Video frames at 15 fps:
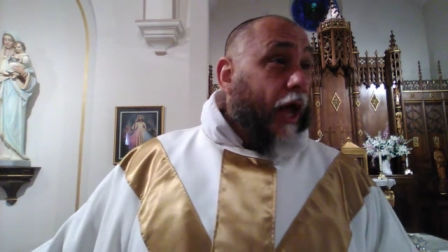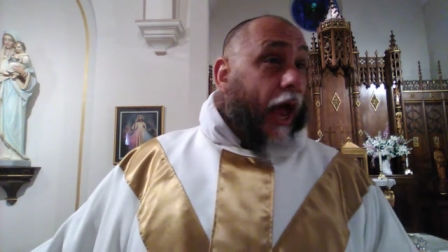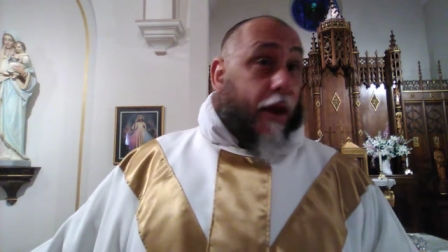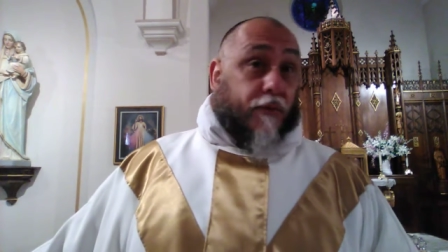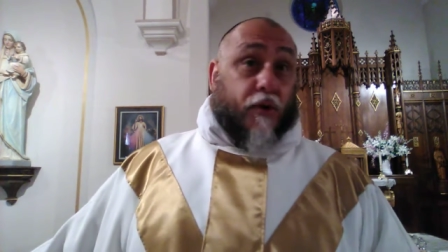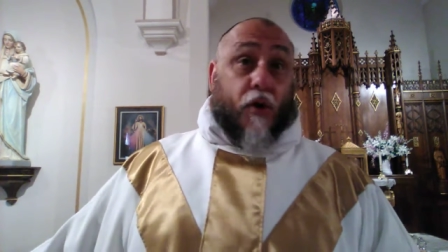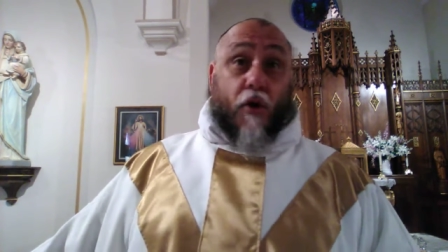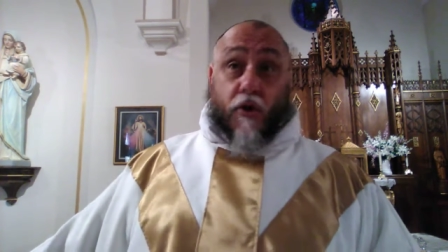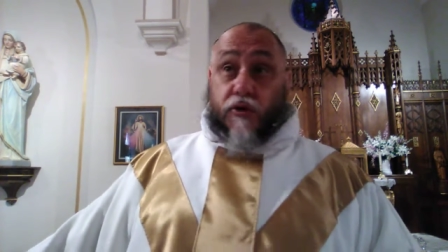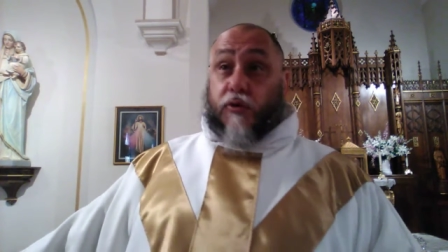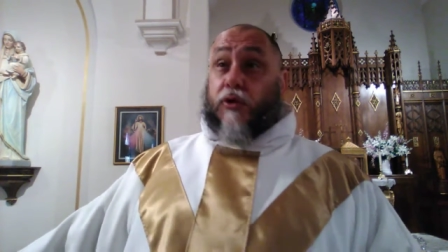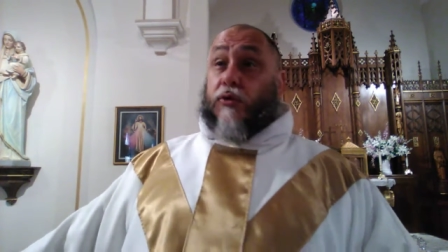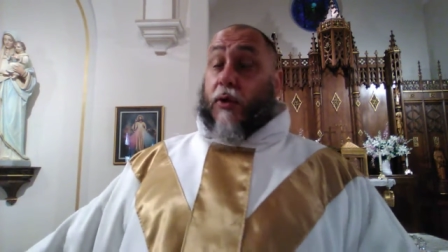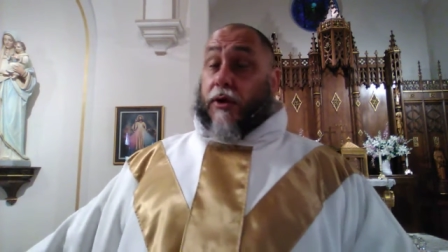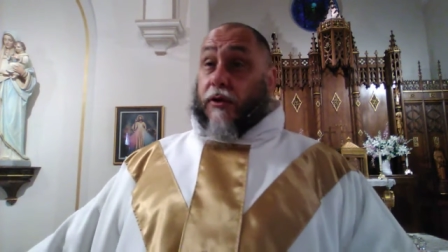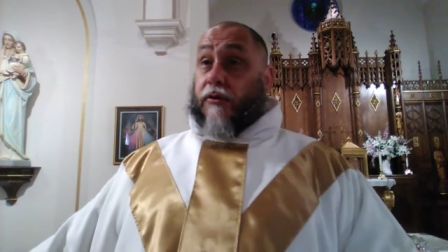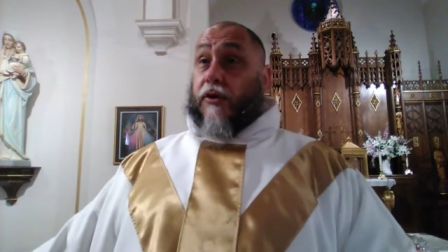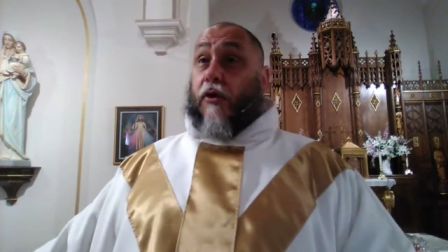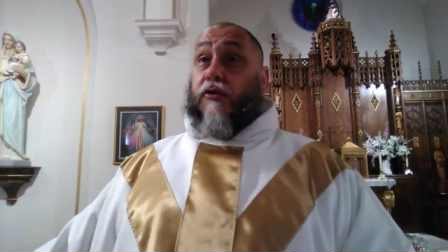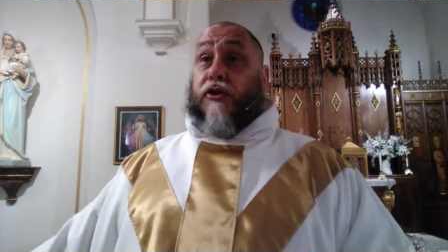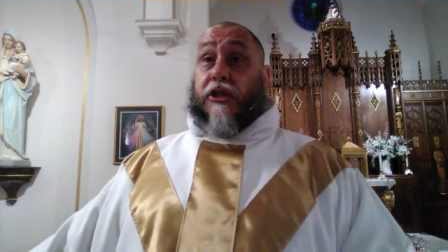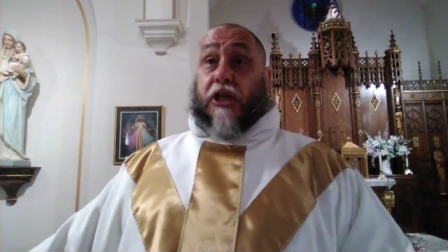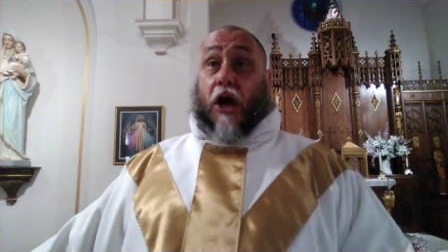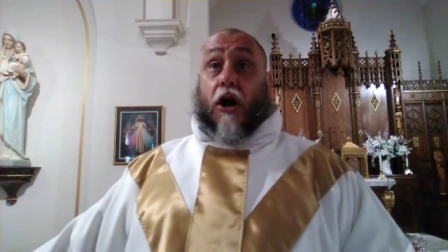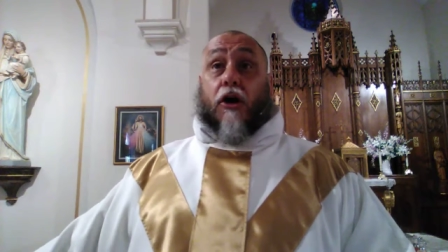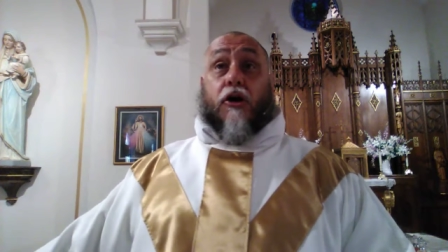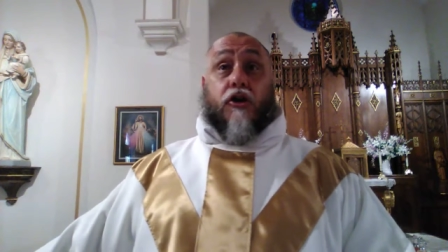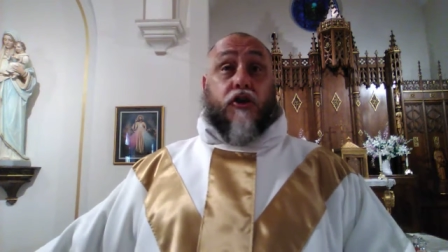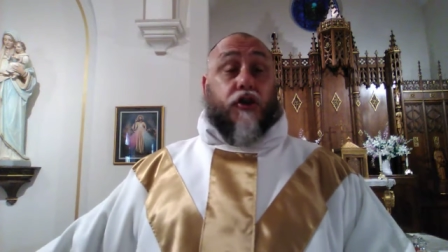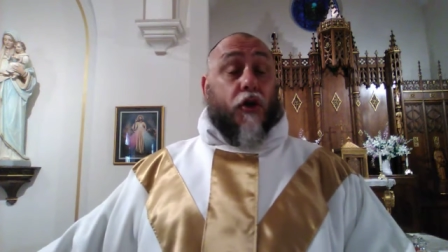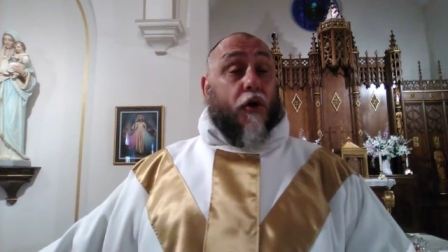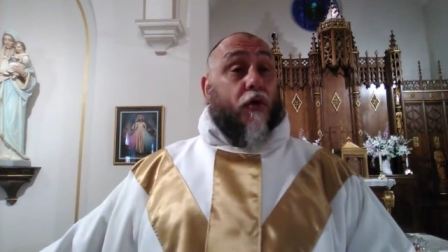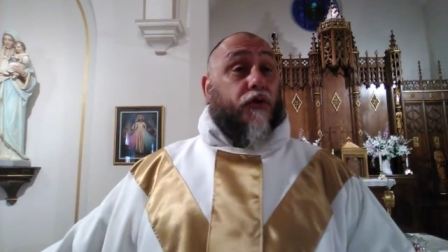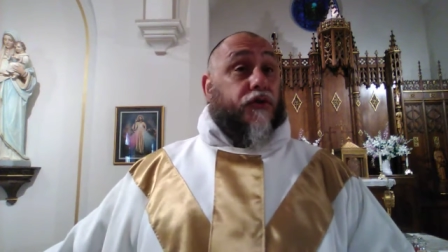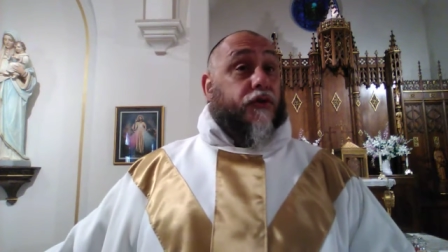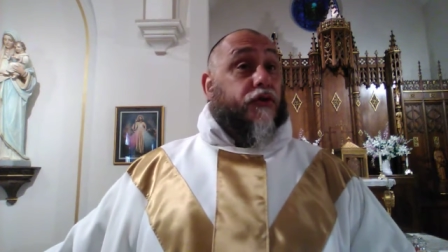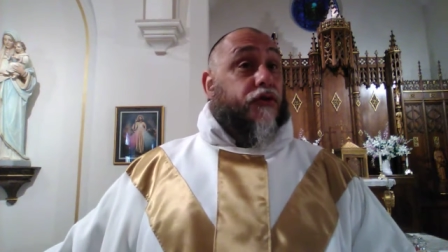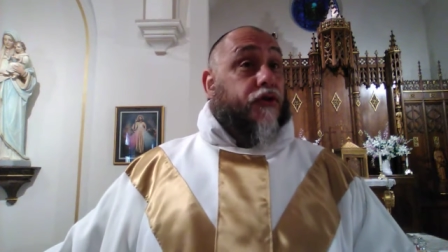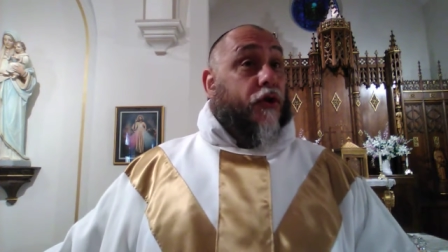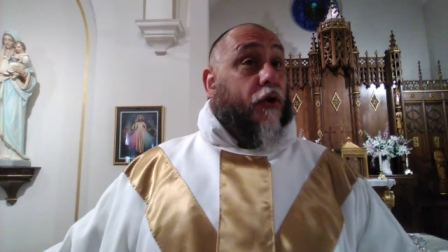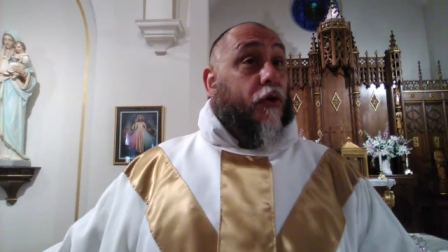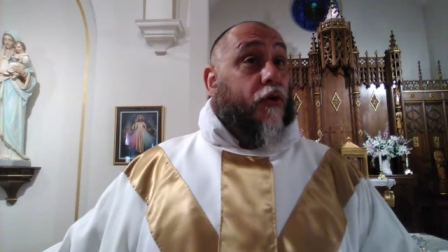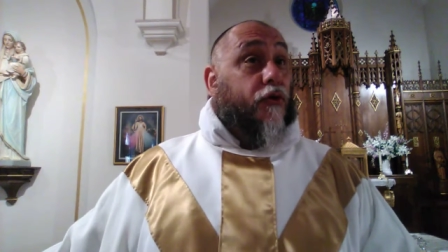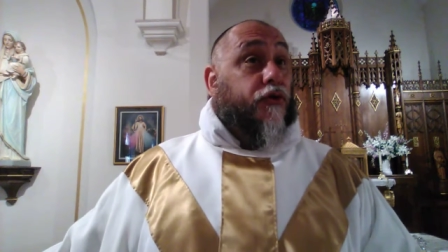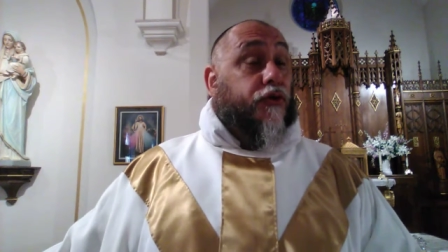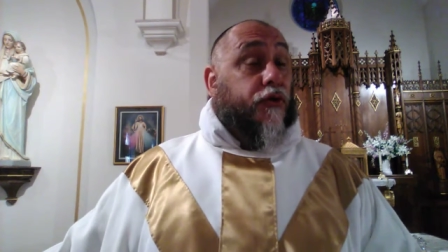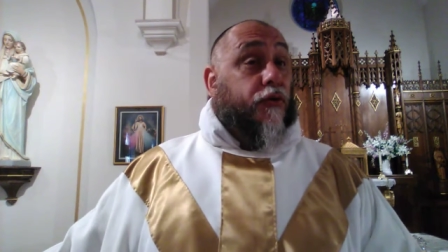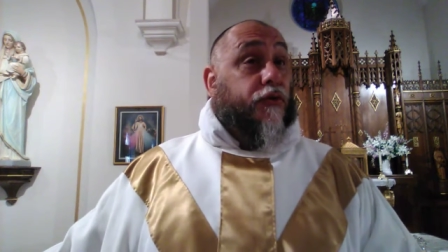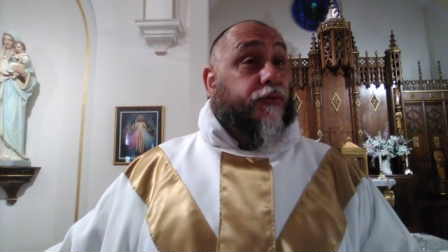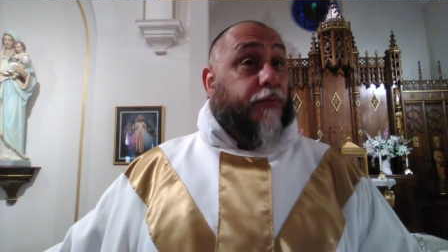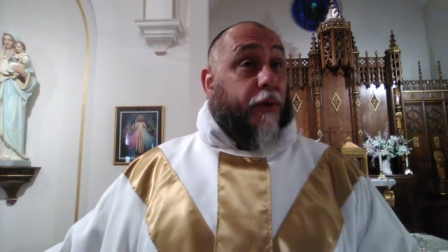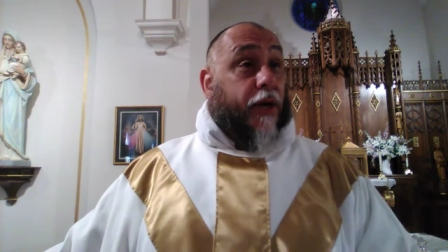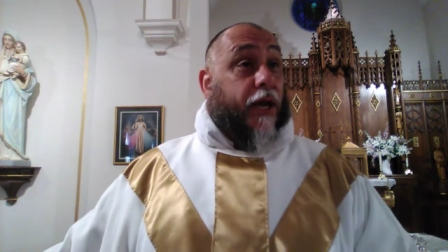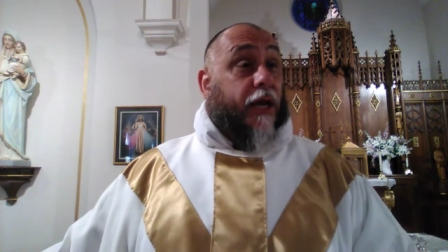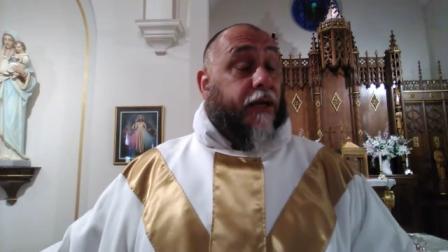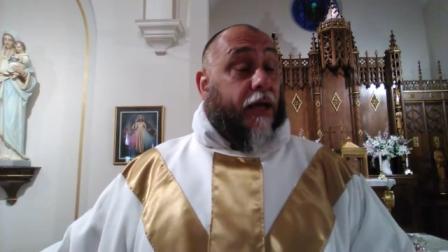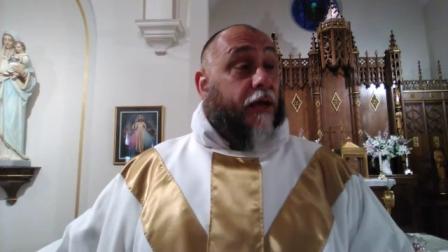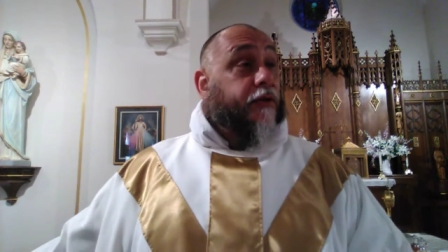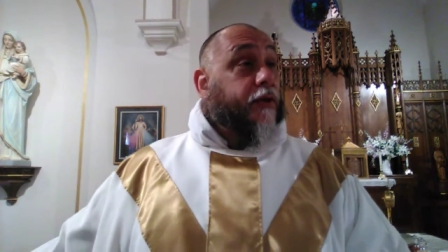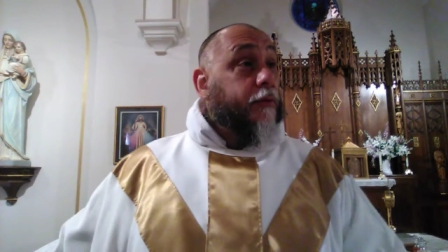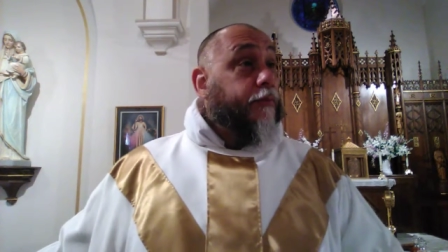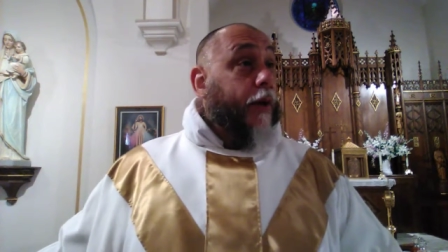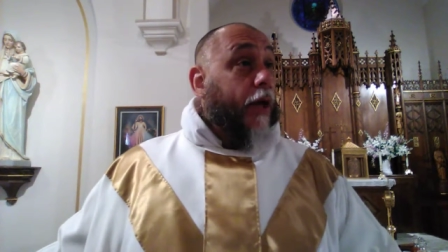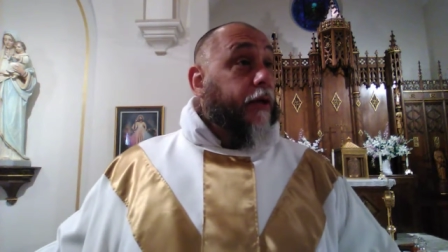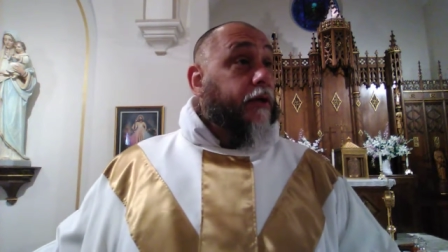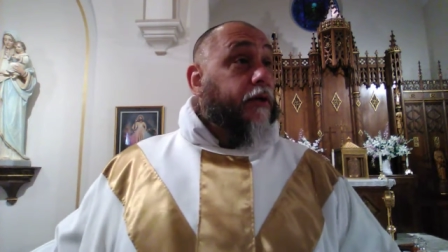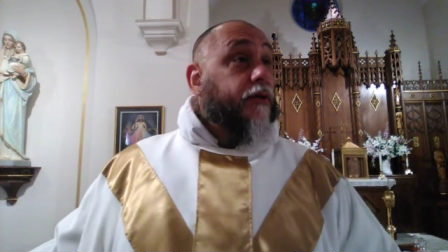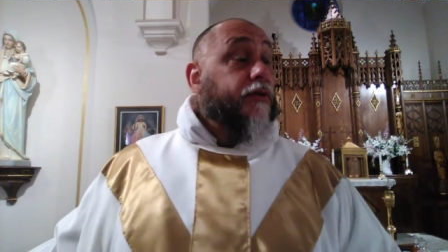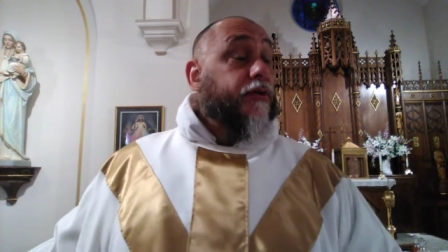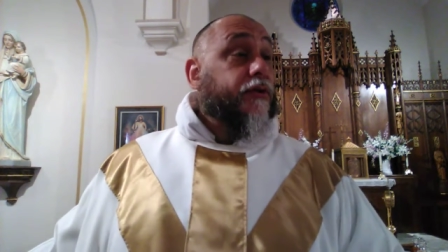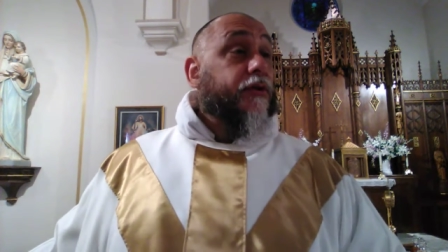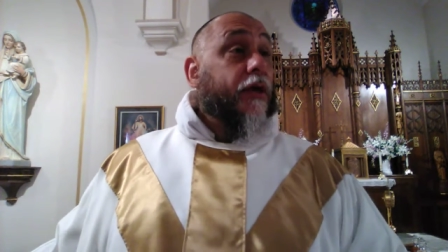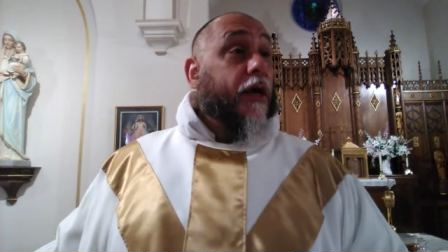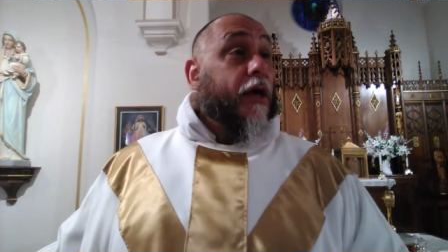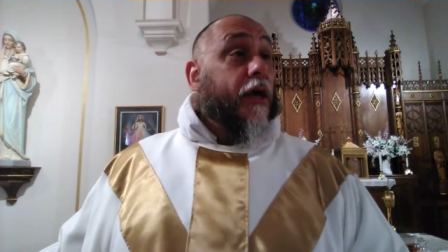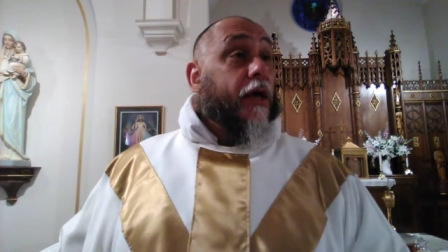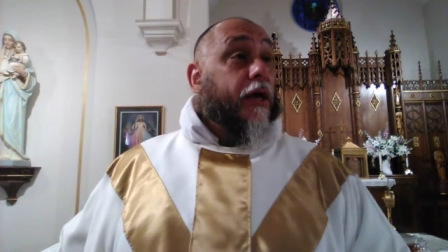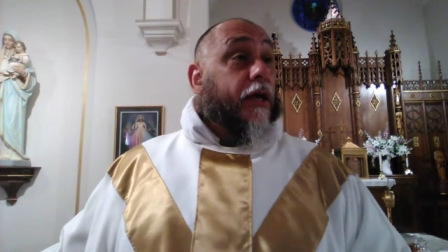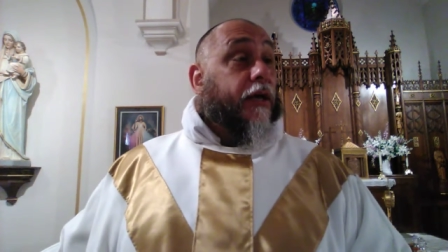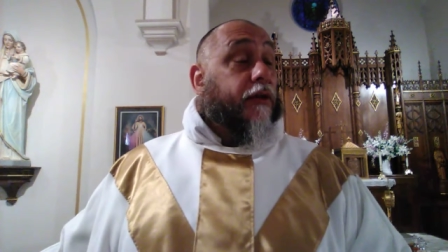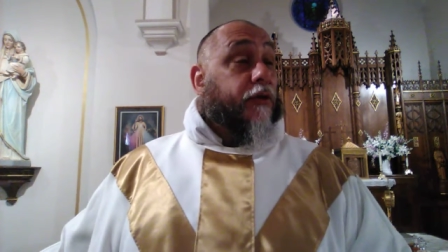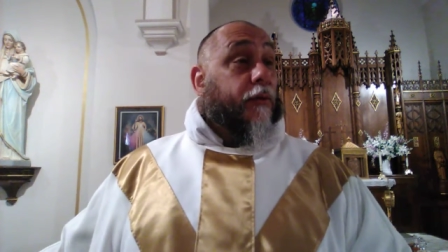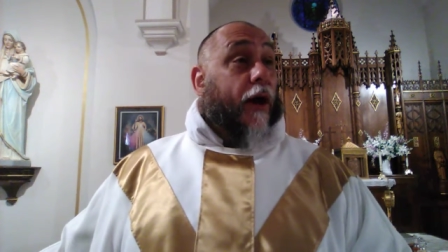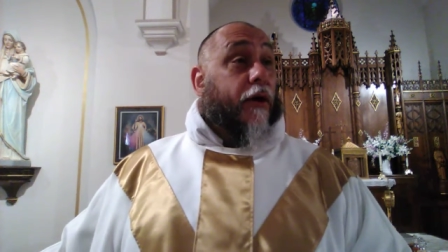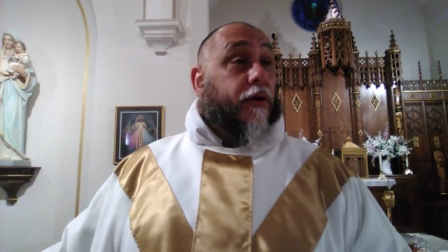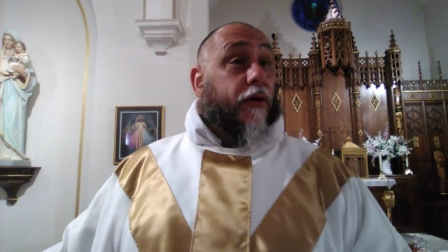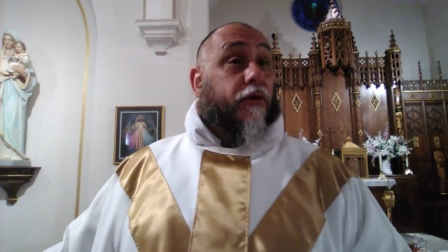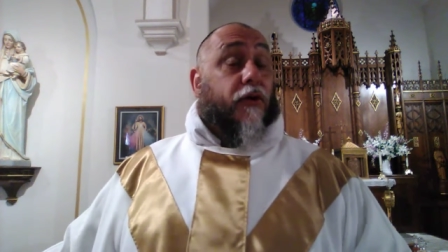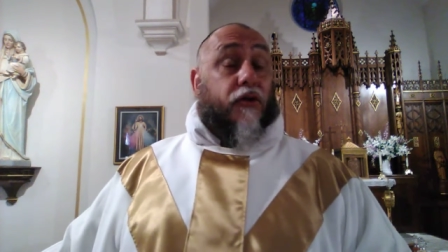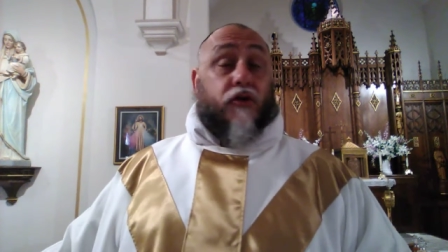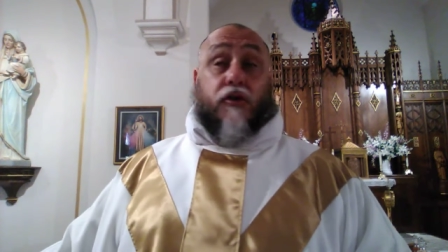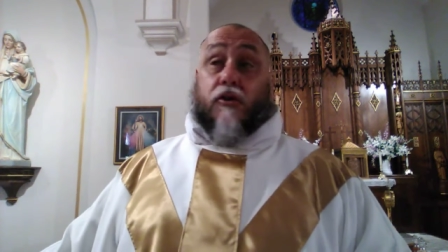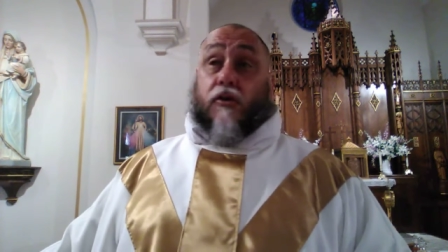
And Rose was one of those young, chosen souls who prayed and did penance throughout her